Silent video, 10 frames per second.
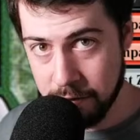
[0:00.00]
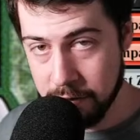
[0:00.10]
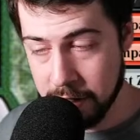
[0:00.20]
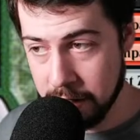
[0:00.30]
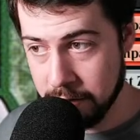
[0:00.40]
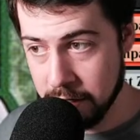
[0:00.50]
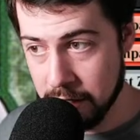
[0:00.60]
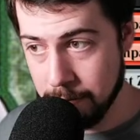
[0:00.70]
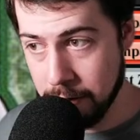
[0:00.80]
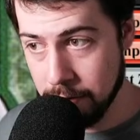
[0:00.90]
2-card
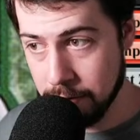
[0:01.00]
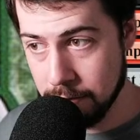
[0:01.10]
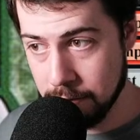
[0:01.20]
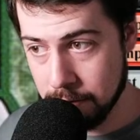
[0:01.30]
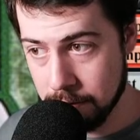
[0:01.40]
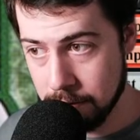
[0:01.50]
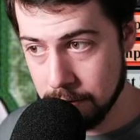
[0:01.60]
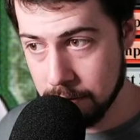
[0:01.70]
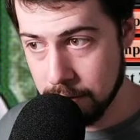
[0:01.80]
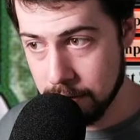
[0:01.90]
combo,
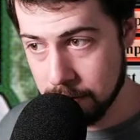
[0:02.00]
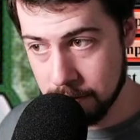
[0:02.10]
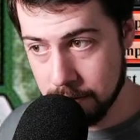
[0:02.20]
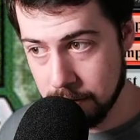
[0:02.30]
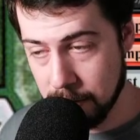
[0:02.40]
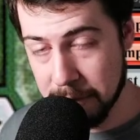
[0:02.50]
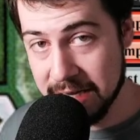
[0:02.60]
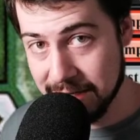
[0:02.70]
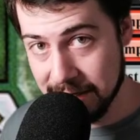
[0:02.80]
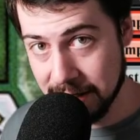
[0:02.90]
you
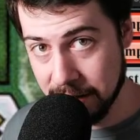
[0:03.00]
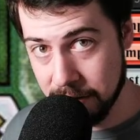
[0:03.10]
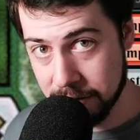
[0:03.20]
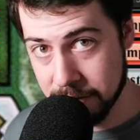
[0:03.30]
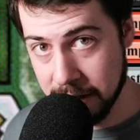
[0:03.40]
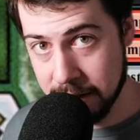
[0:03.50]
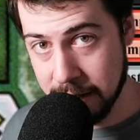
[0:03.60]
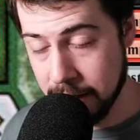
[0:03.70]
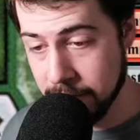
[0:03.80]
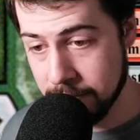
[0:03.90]
basically lose right
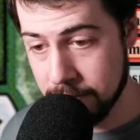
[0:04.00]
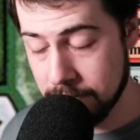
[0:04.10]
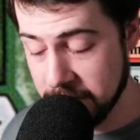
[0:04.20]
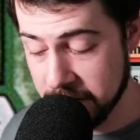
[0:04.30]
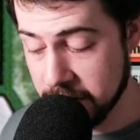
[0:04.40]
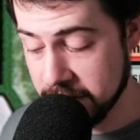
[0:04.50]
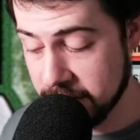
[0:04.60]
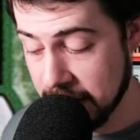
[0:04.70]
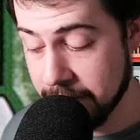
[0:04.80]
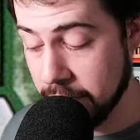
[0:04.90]
there. You're
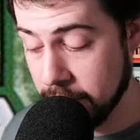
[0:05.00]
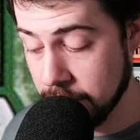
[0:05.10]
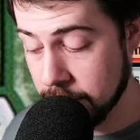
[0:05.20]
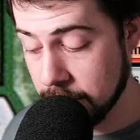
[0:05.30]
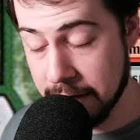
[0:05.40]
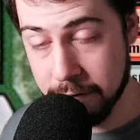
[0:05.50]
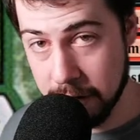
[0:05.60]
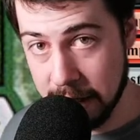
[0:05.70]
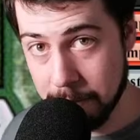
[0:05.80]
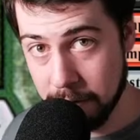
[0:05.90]
just never ever
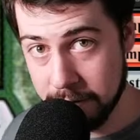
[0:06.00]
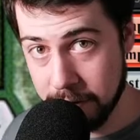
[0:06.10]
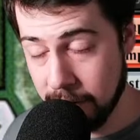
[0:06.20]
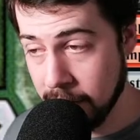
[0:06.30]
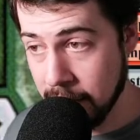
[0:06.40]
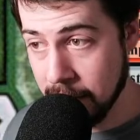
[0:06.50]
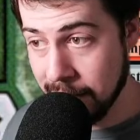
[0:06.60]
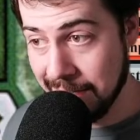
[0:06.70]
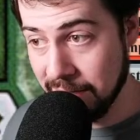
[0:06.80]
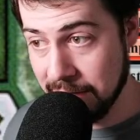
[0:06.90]
able to
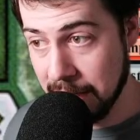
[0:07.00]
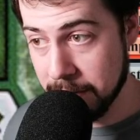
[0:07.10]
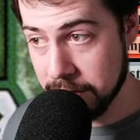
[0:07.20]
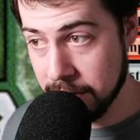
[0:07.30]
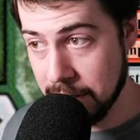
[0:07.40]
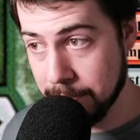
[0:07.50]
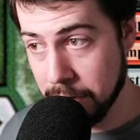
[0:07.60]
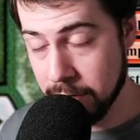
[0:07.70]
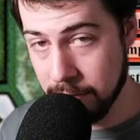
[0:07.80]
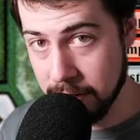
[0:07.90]
deal damage to the
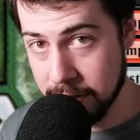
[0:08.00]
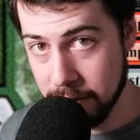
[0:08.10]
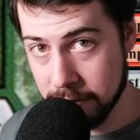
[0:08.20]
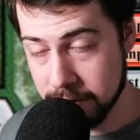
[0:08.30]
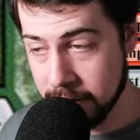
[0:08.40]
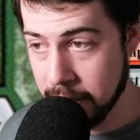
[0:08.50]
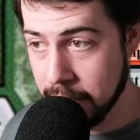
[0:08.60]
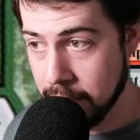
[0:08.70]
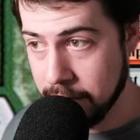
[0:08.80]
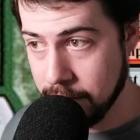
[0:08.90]
opponent with those
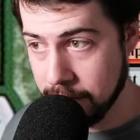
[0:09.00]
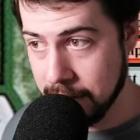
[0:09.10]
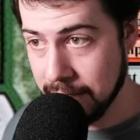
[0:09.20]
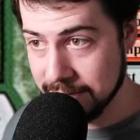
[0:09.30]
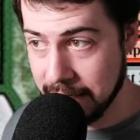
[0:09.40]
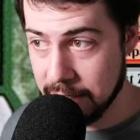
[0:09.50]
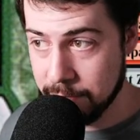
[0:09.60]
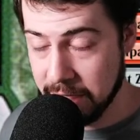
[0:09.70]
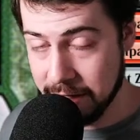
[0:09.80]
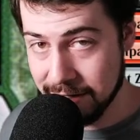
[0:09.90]
2 things.
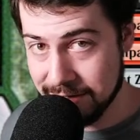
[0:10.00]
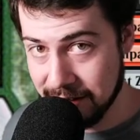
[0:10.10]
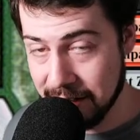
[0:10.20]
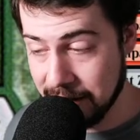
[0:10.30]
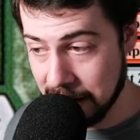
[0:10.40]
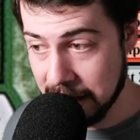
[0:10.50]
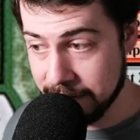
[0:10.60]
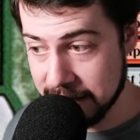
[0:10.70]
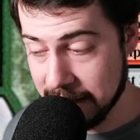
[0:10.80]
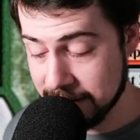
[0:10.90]
And because 9
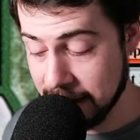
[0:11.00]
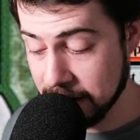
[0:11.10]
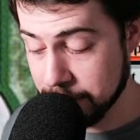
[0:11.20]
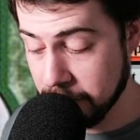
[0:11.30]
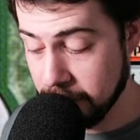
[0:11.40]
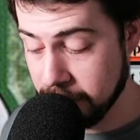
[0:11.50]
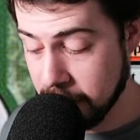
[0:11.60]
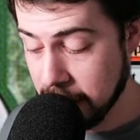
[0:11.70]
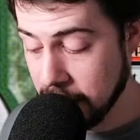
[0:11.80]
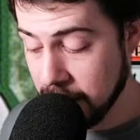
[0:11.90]
lives has hexproof,
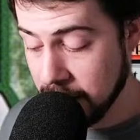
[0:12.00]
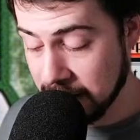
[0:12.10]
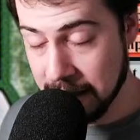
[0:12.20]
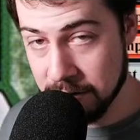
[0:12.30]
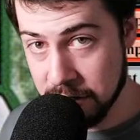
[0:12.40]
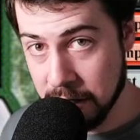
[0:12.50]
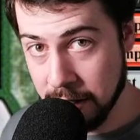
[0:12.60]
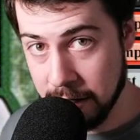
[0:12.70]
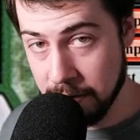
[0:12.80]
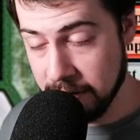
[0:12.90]
can't
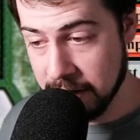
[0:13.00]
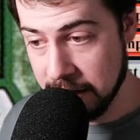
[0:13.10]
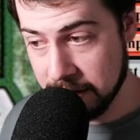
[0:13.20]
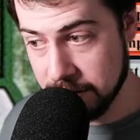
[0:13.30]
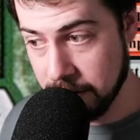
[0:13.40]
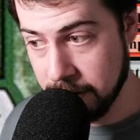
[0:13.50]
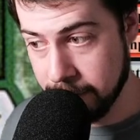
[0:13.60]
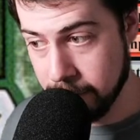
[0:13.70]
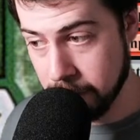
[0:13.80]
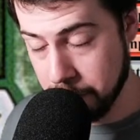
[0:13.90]
target it with any sort
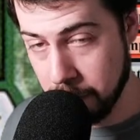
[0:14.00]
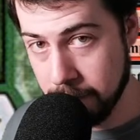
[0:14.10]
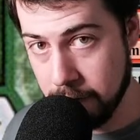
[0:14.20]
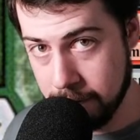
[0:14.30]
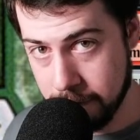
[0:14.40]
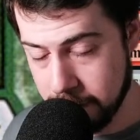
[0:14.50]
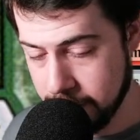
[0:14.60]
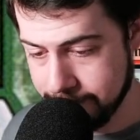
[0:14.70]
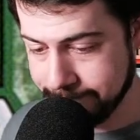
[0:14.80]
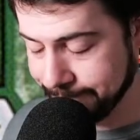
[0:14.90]
of removal for,